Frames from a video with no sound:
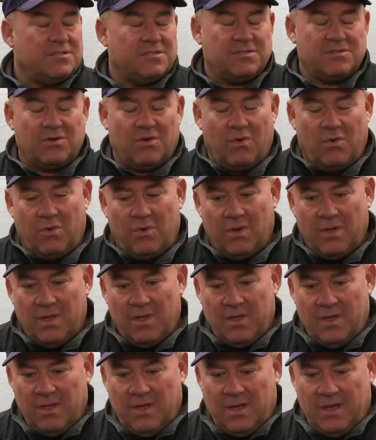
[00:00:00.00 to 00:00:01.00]
So,
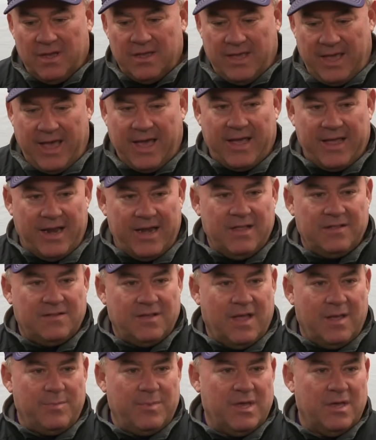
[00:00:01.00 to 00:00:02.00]
yeah,
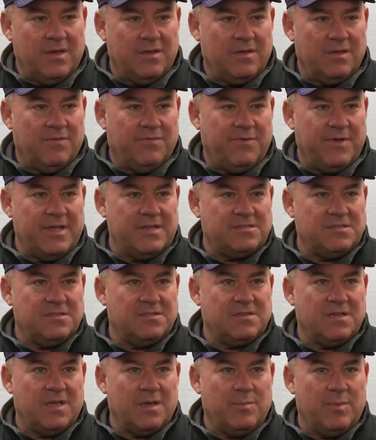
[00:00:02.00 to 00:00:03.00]
anytime you face a
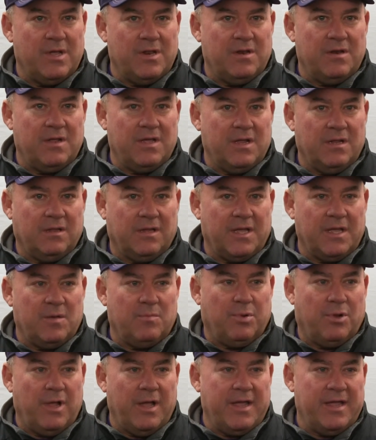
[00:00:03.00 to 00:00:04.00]
team in
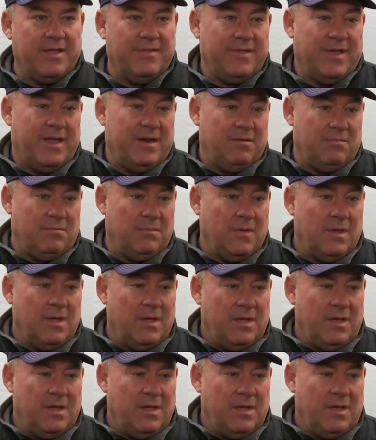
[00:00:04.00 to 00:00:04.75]
league play and then